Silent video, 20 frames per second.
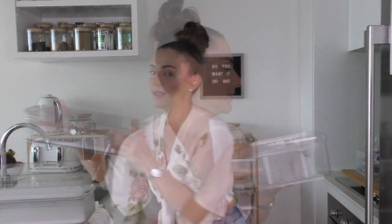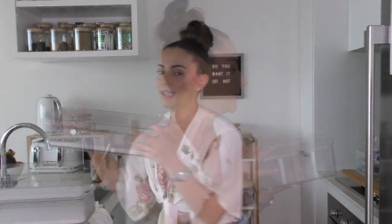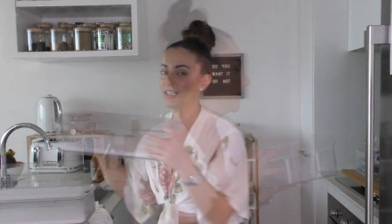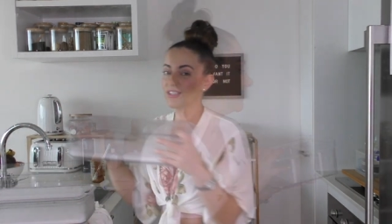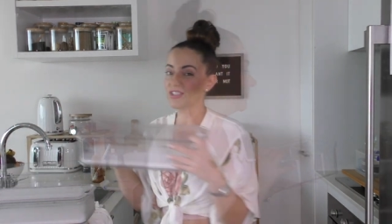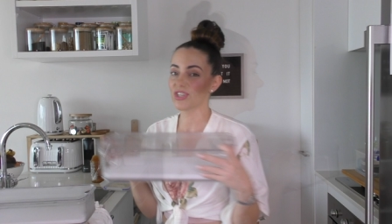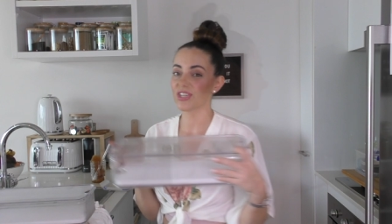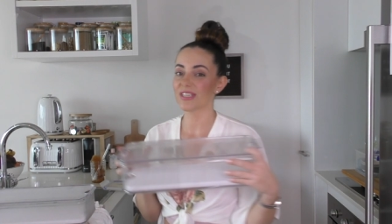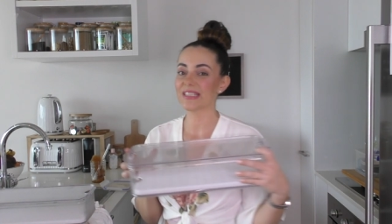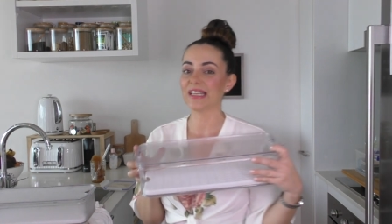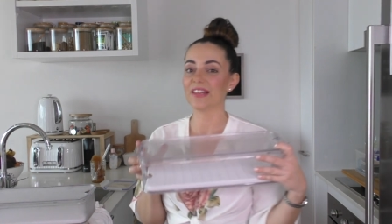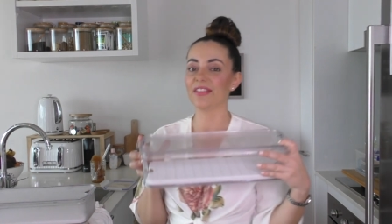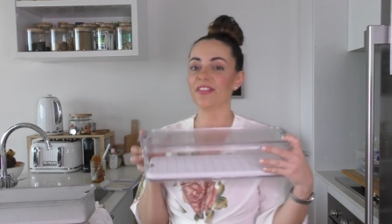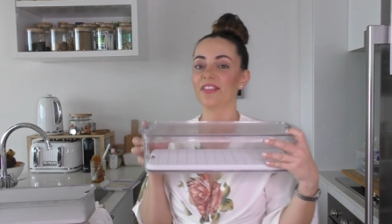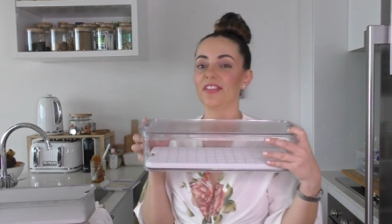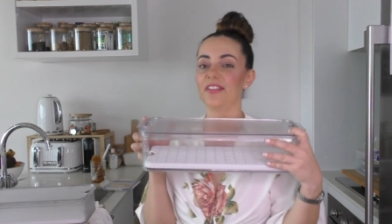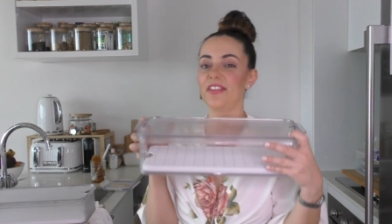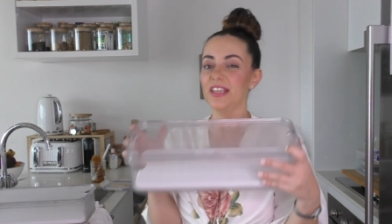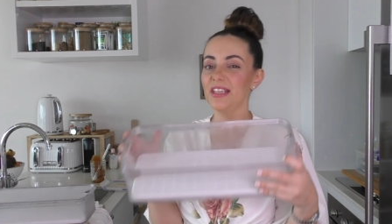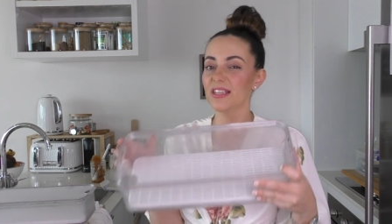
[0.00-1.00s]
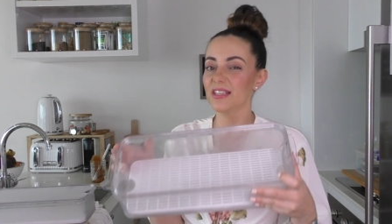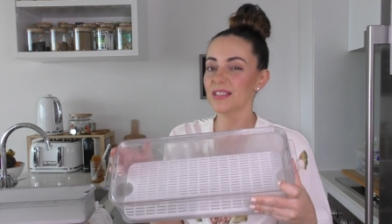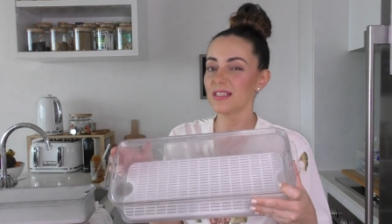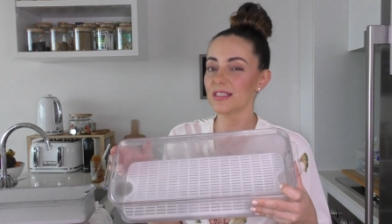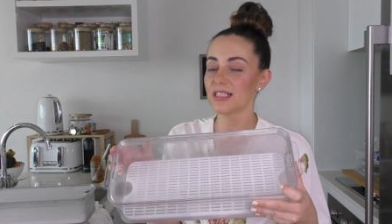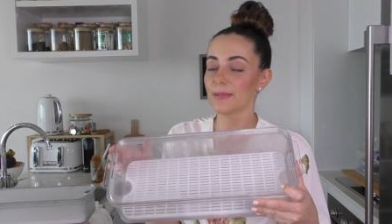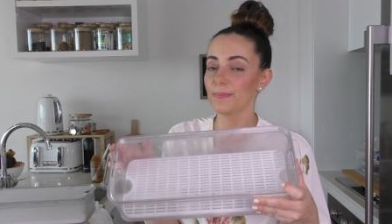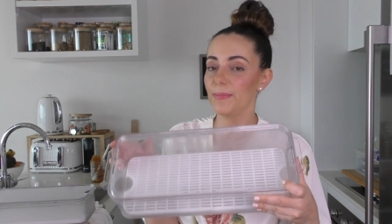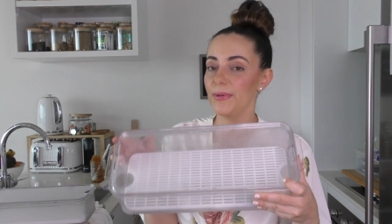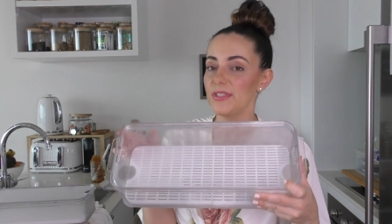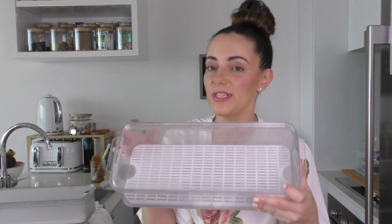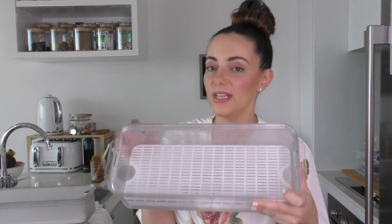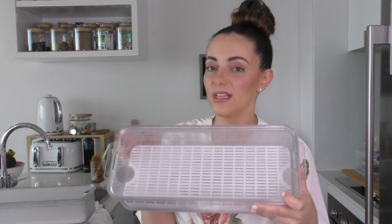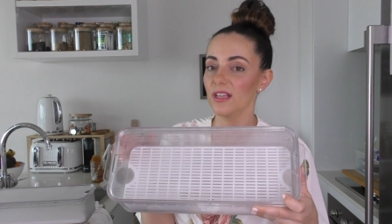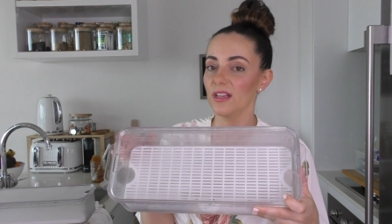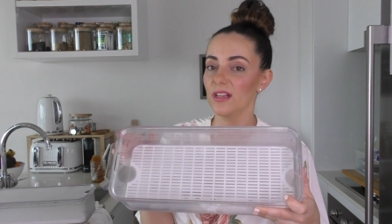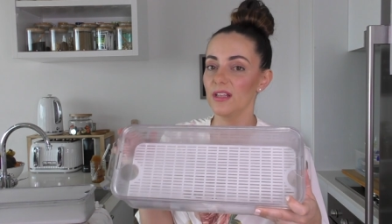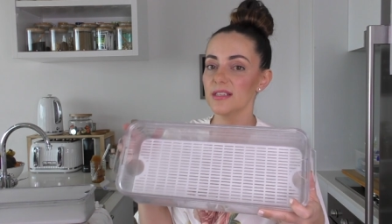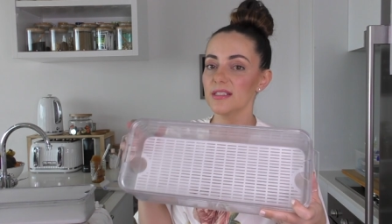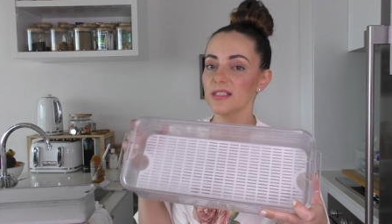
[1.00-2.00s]
it's just in this
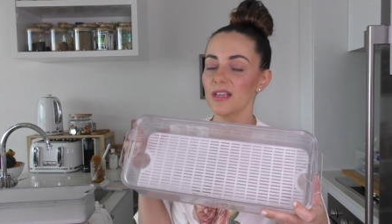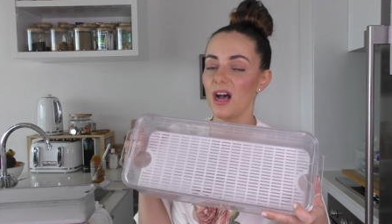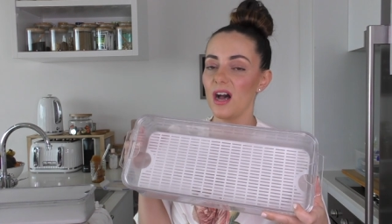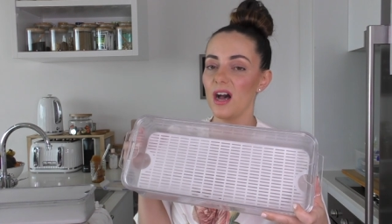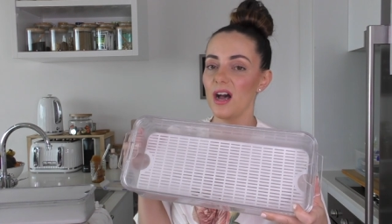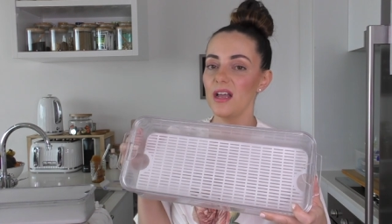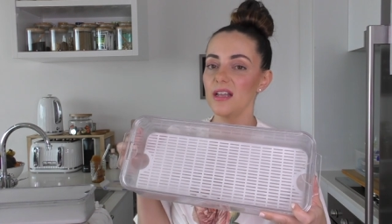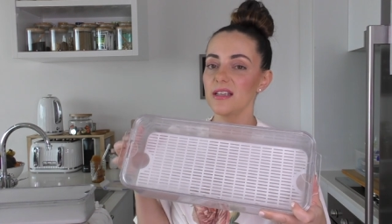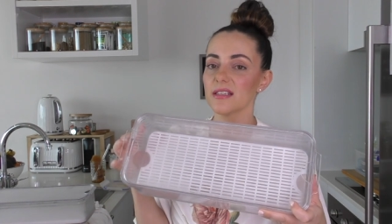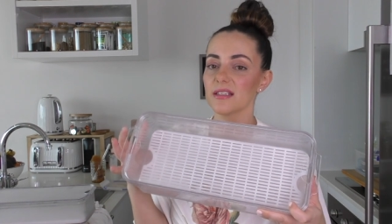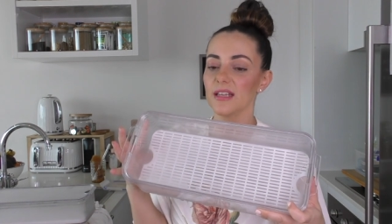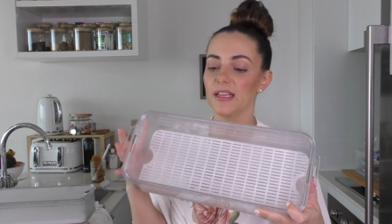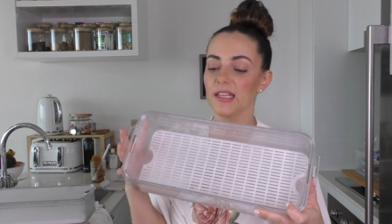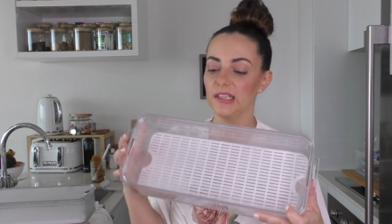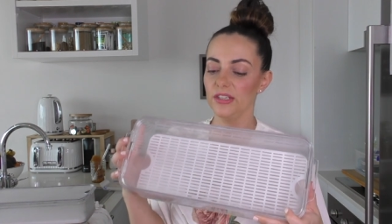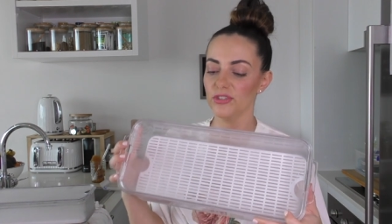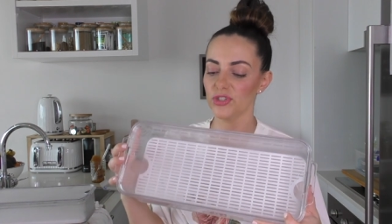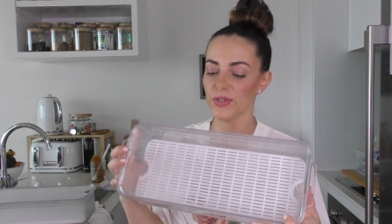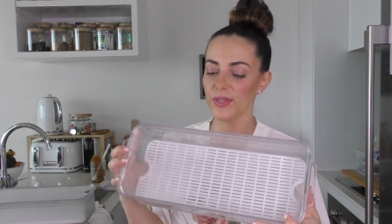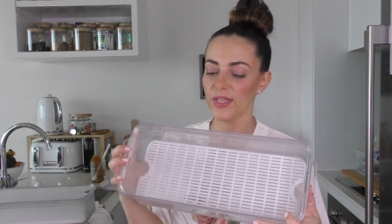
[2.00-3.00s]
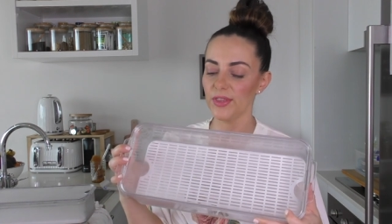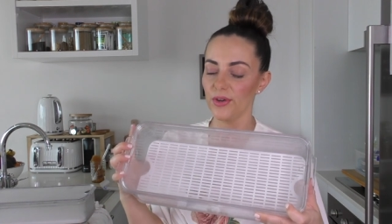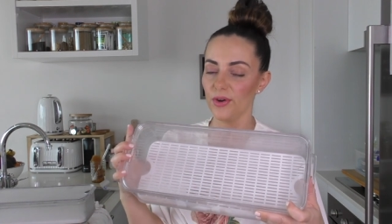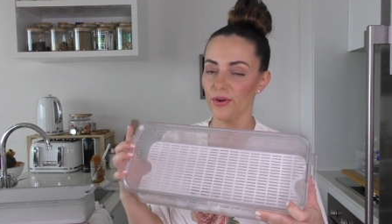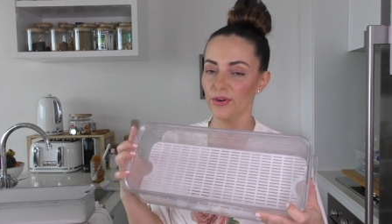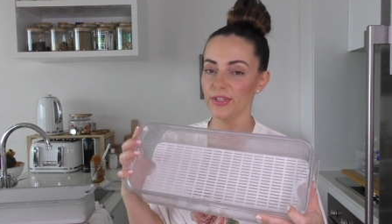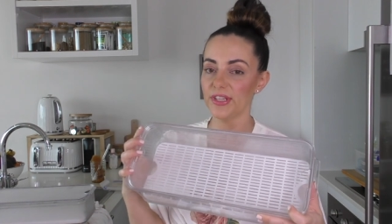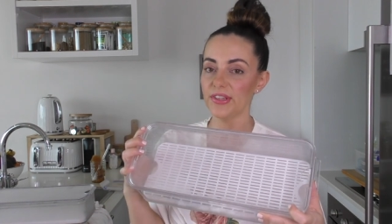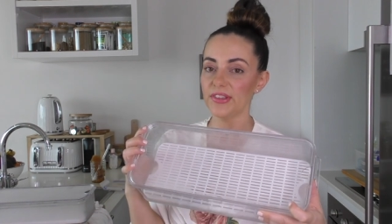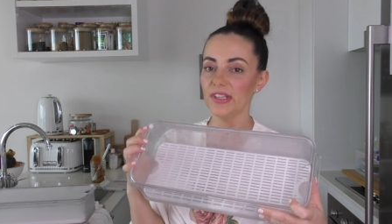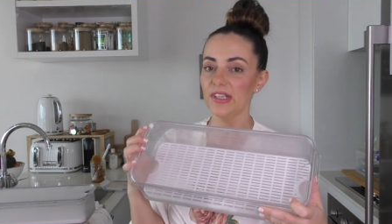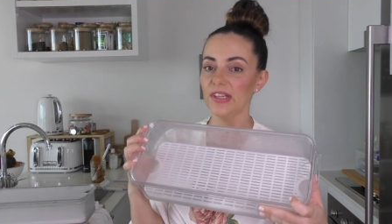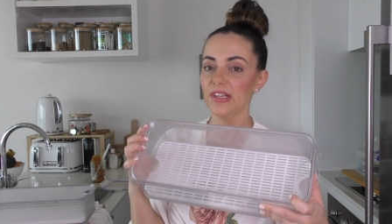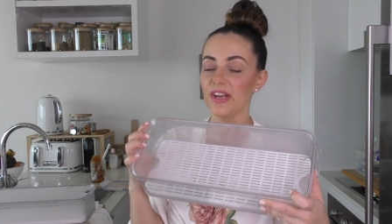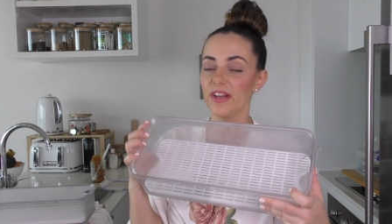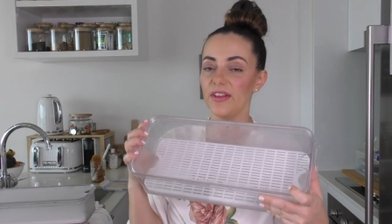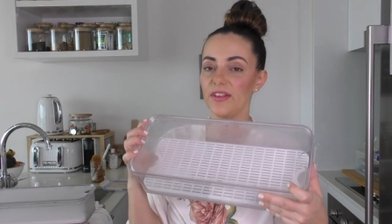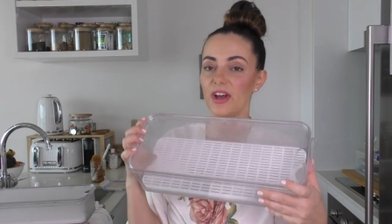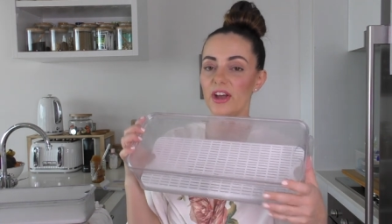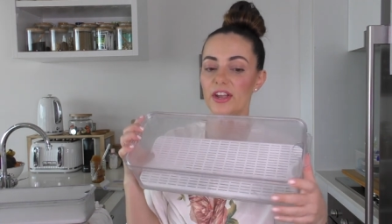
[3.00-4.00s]
particular size like literally the only thing
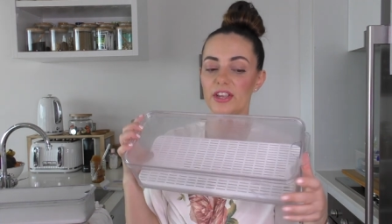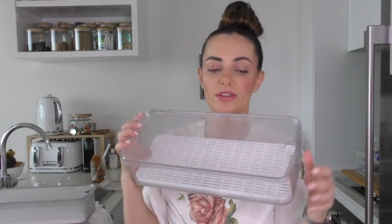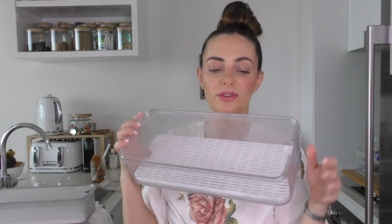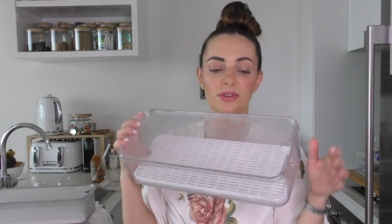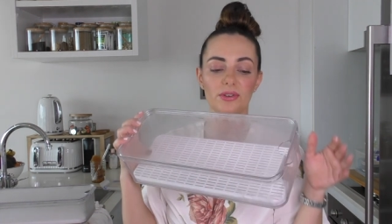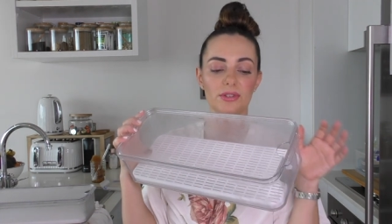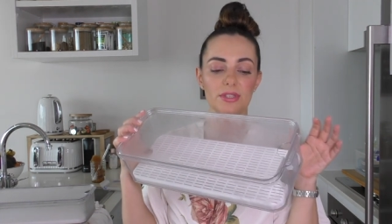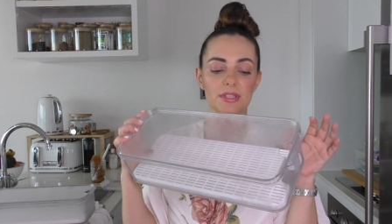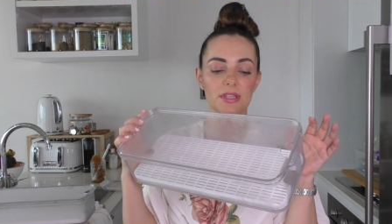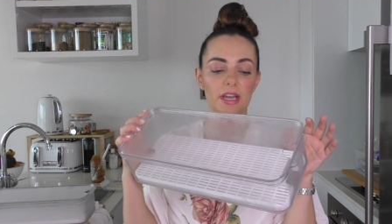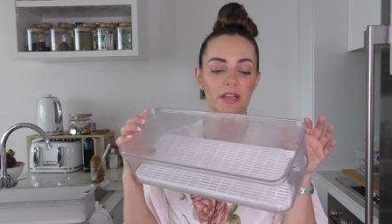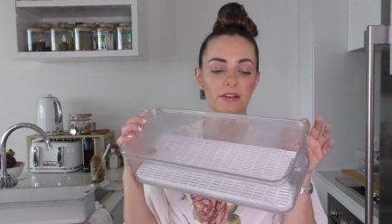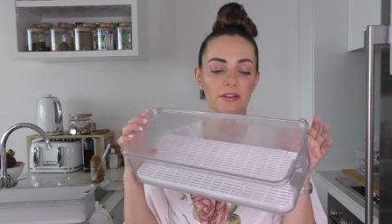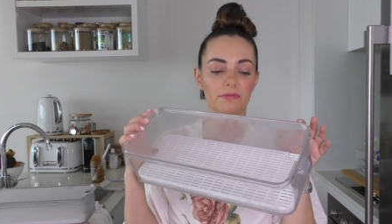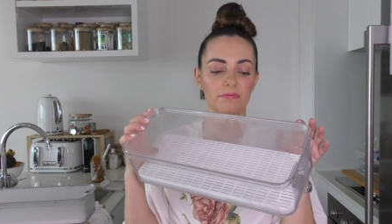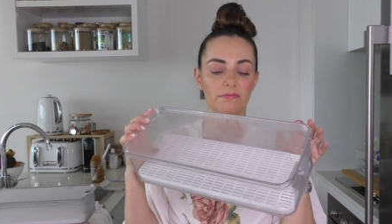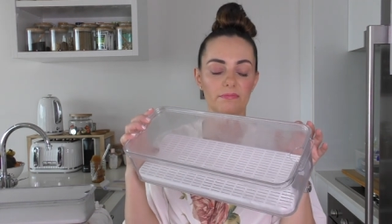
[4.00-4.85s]
that I use that